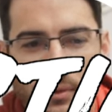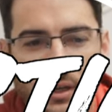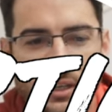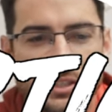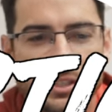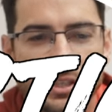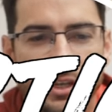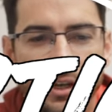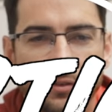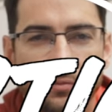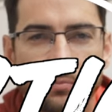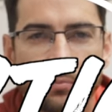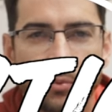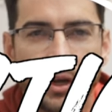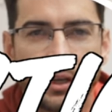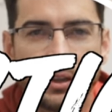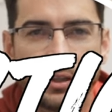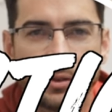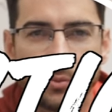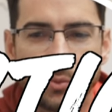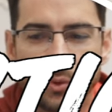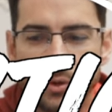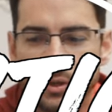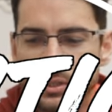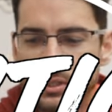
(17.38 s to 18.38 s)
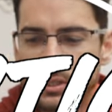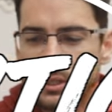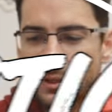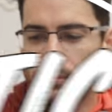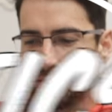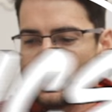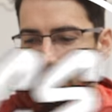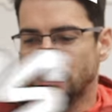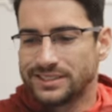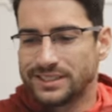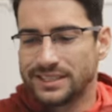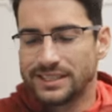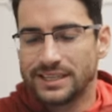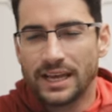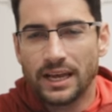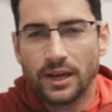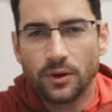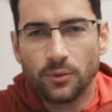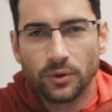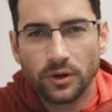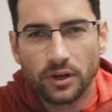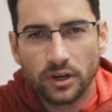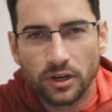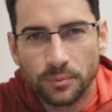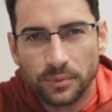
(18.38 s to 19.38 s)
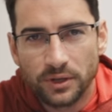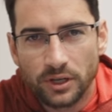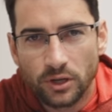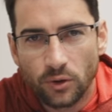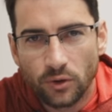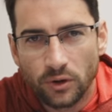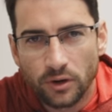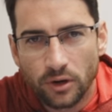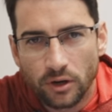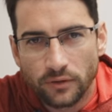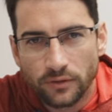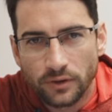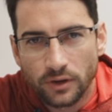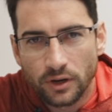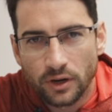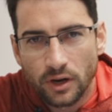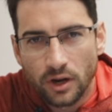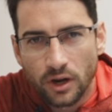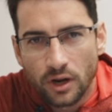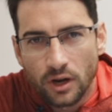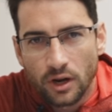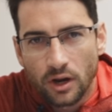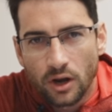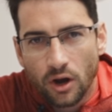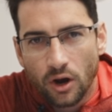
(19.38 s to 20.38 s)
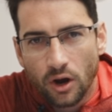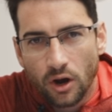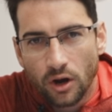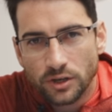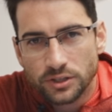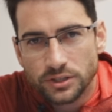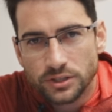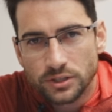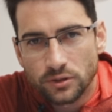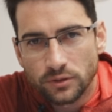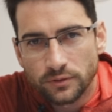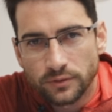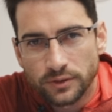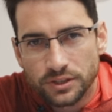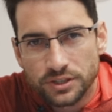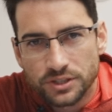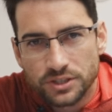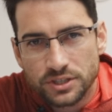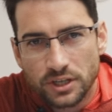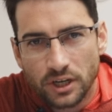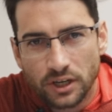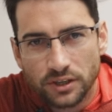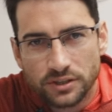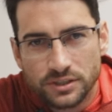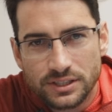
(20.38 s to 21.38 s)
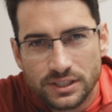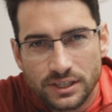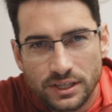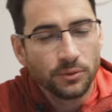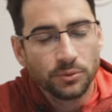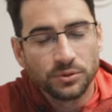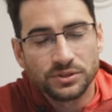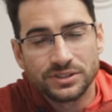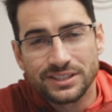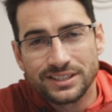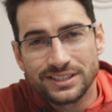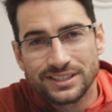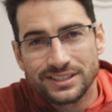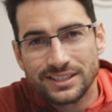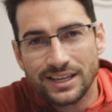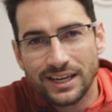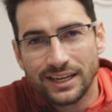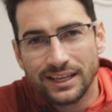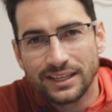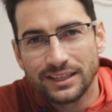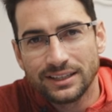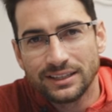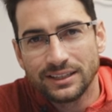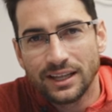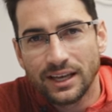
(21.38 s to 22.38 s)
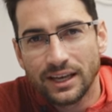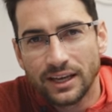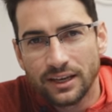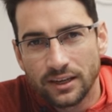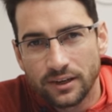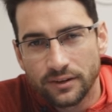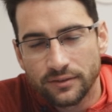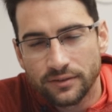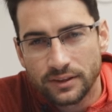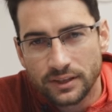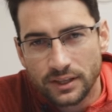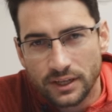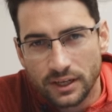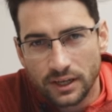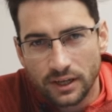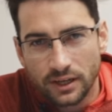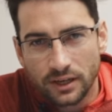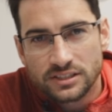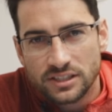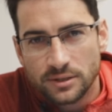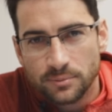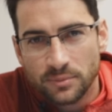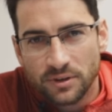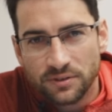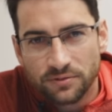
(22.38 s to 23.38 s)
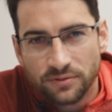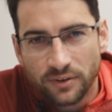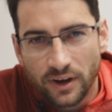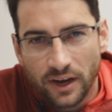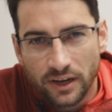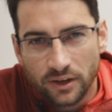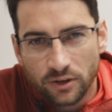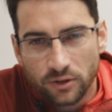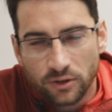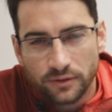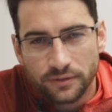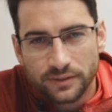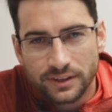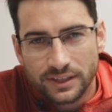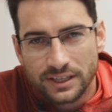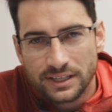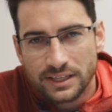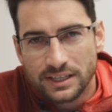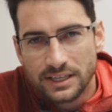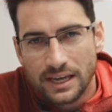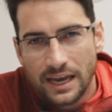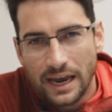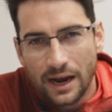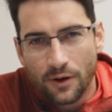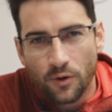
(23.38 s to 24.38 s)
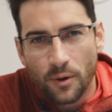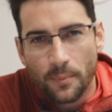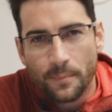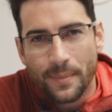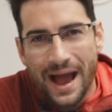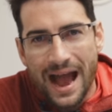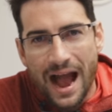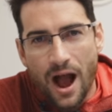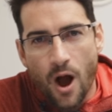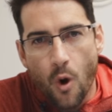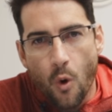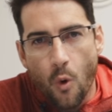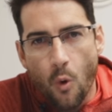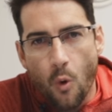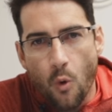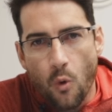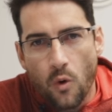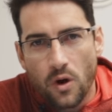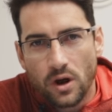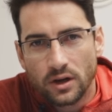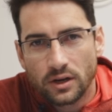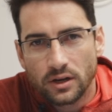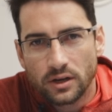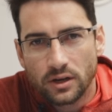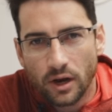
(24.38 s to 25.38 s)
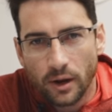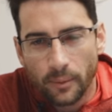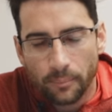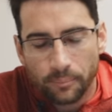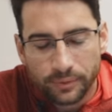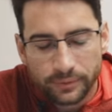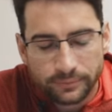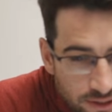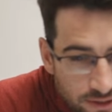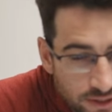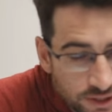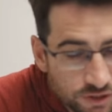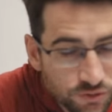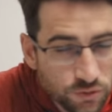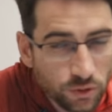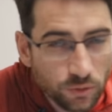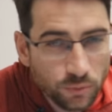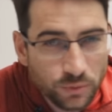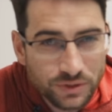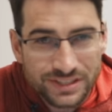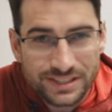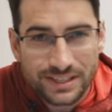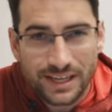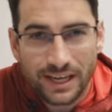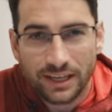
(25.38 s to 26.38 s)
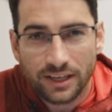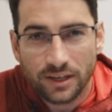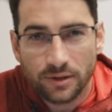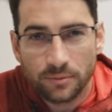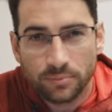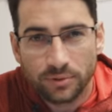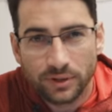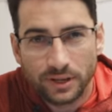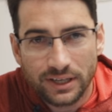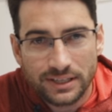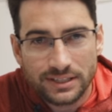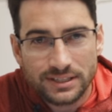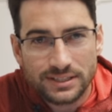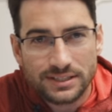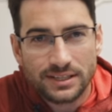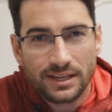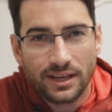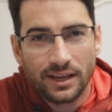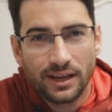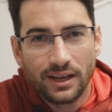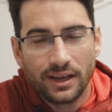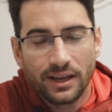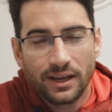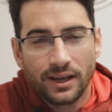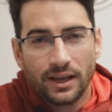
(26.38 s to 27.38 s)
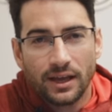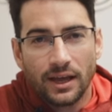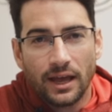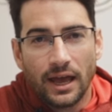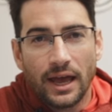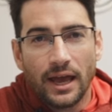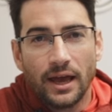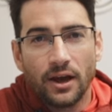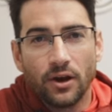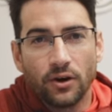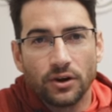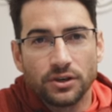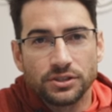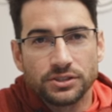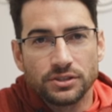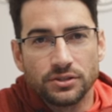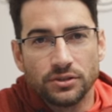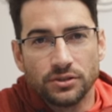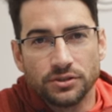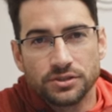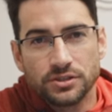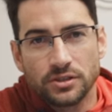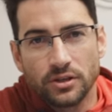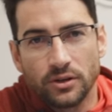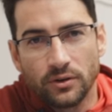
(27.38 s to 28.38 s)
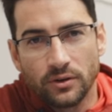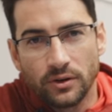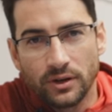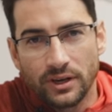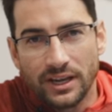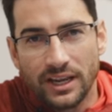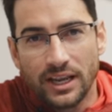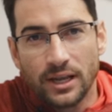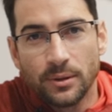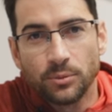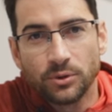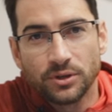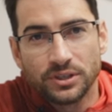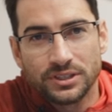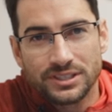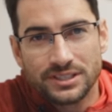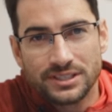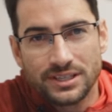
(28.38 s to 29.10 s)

myself, Bradley Morrison. Today we're going to be going over Arsenal versus Chelsea. It was the second leg of the semi-final of the Carabao Cup. And this one was taking place at Arsenal, so Emirates